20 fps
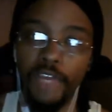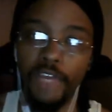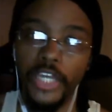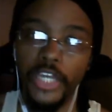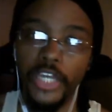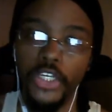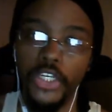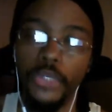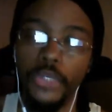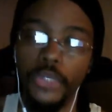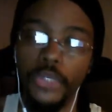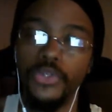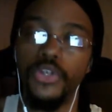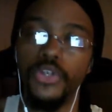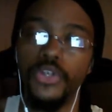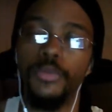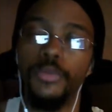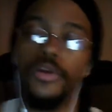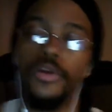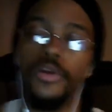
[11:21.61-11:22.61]

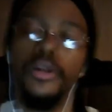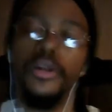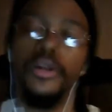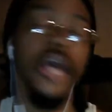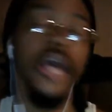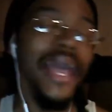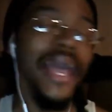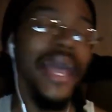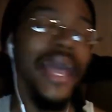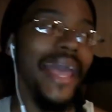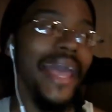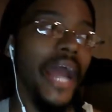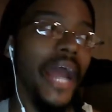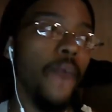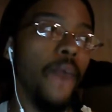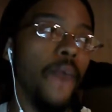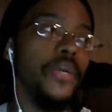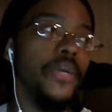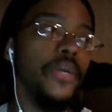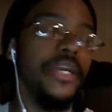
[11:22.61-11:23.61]
YouTuber, and I would
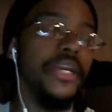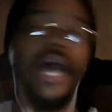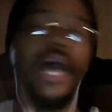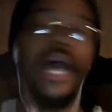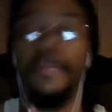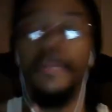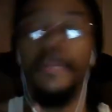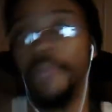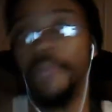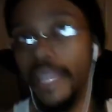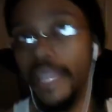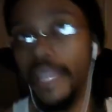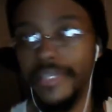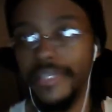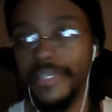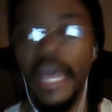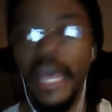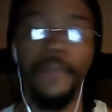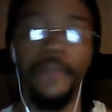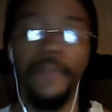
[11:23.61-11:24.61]
not be as
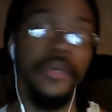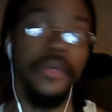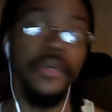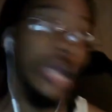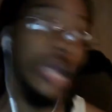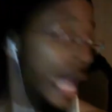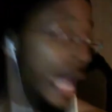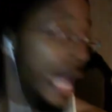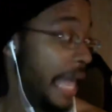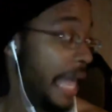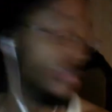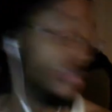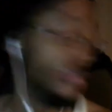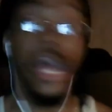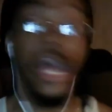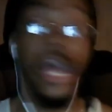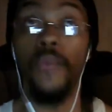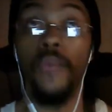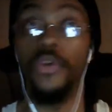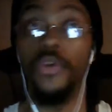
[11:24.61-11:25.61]
happy as I
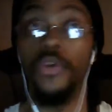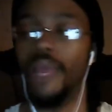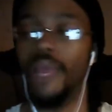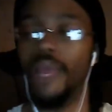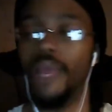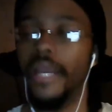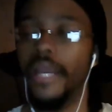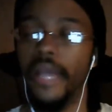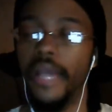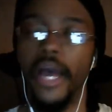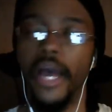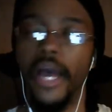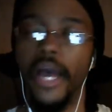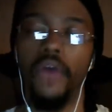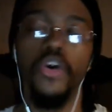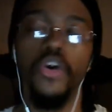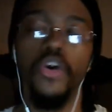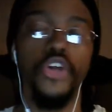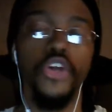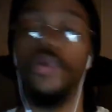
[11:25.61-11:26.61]
would right now,
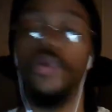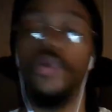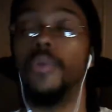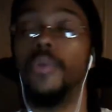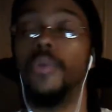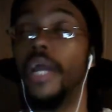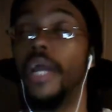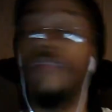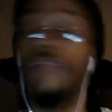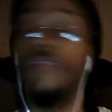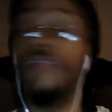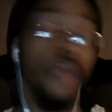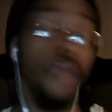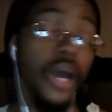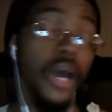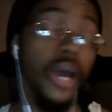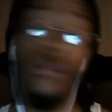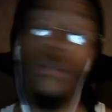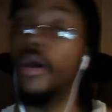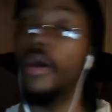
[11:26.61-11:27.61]
doing whatever I
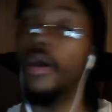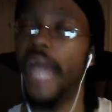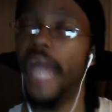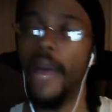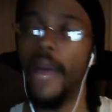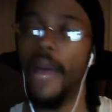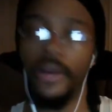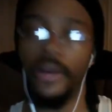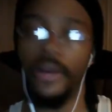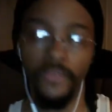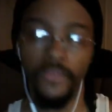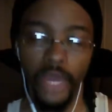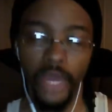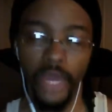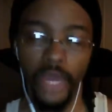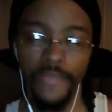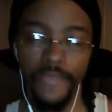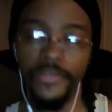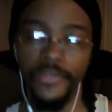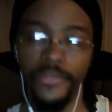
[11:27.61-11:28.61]
want, however I
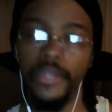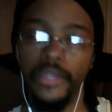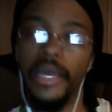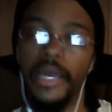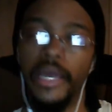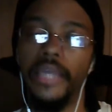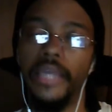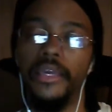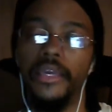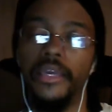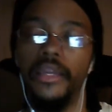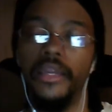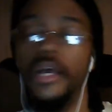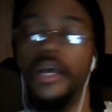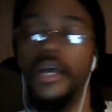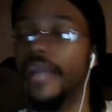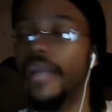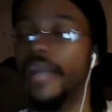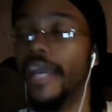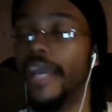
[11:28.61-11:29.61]
feel like it,
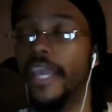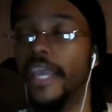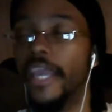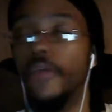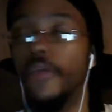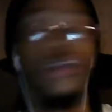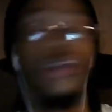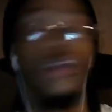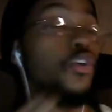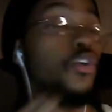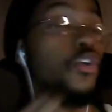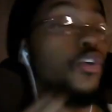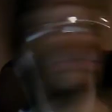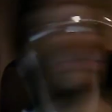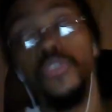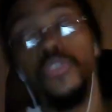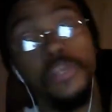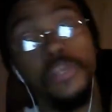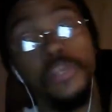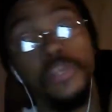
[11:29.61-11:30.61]
not caring who
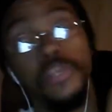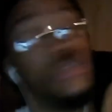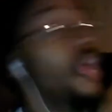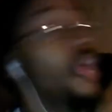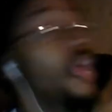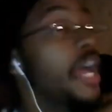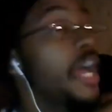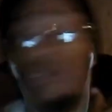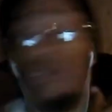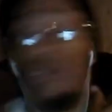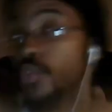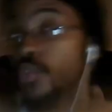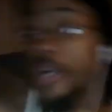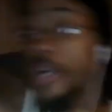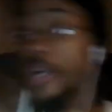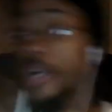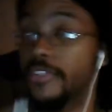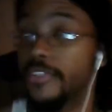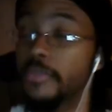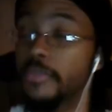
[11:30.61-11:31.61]
subscribes, who
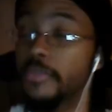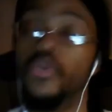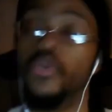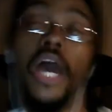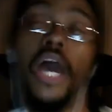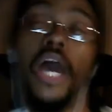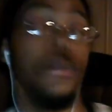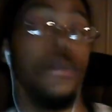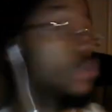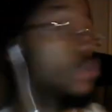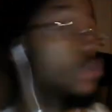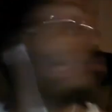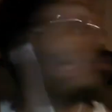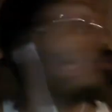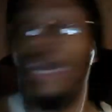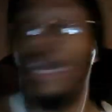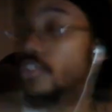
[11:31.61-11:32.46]
unsubscribes, who likes, who